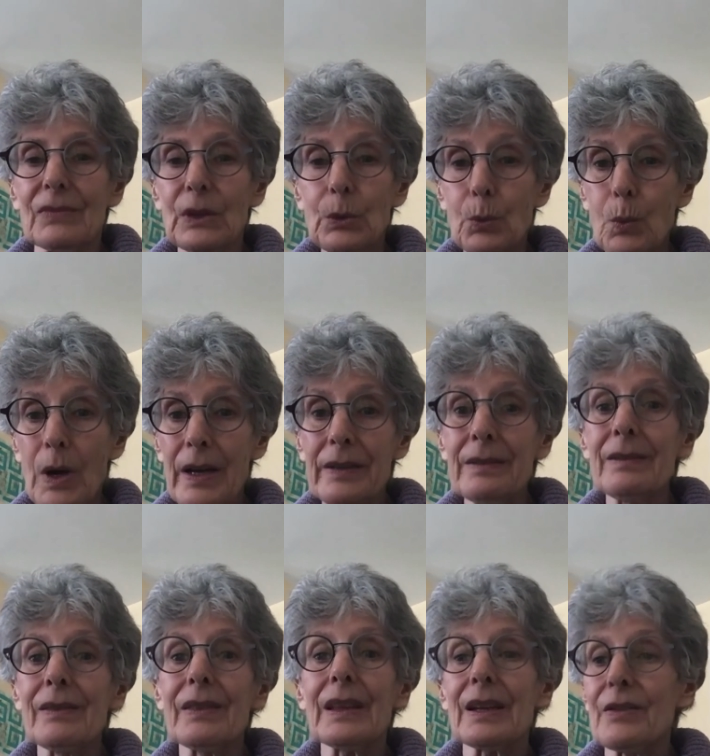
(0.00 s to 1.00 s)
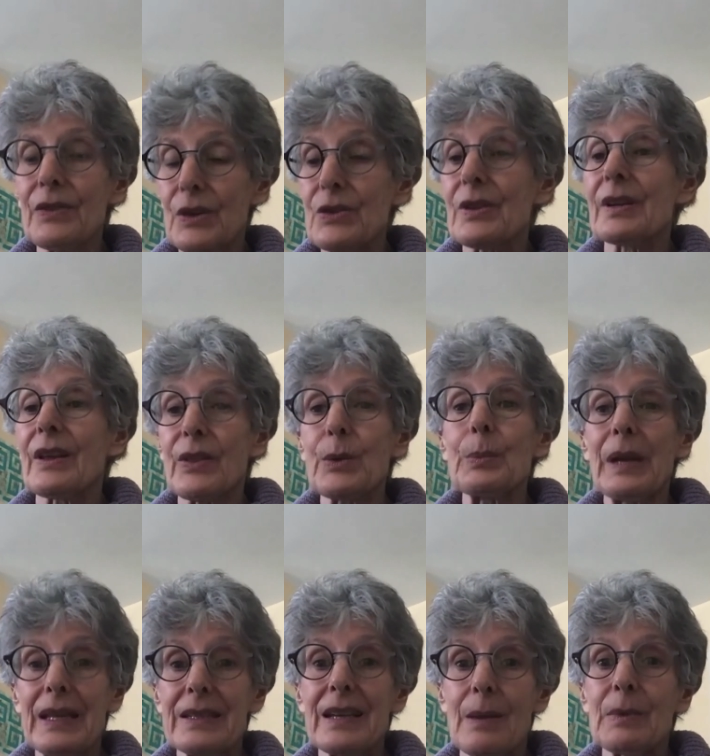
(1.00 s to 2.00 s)
One, that if there's another
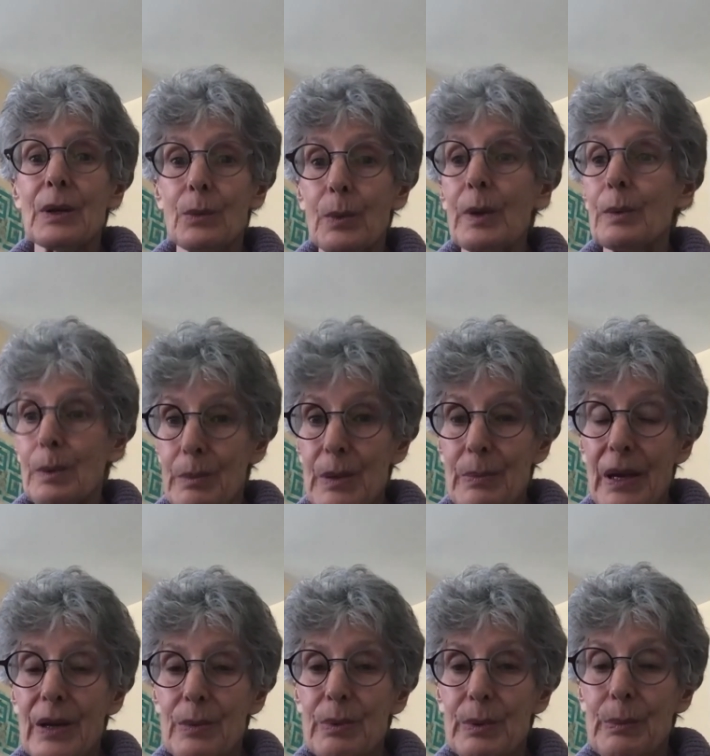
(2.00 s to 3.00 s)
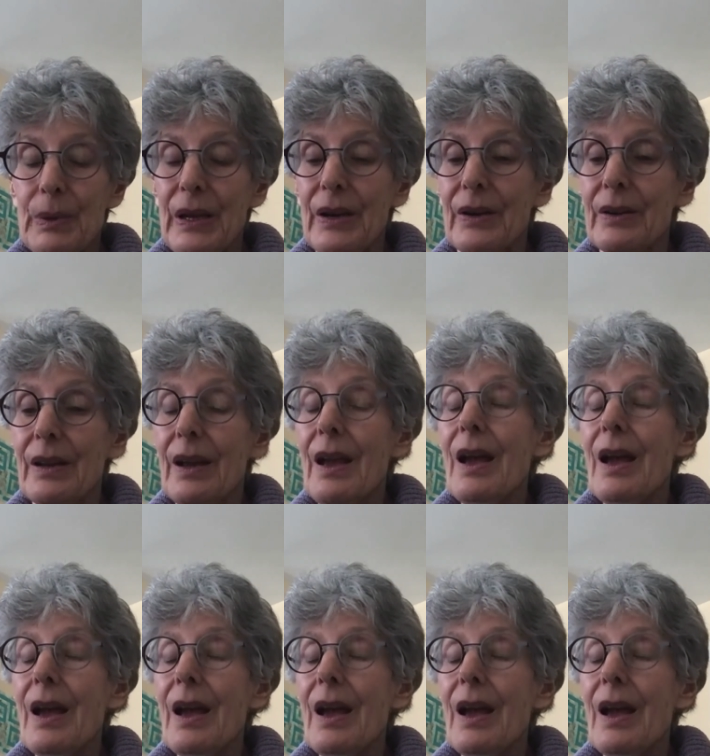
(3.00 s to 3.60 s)
pandemic, we will be better prepared.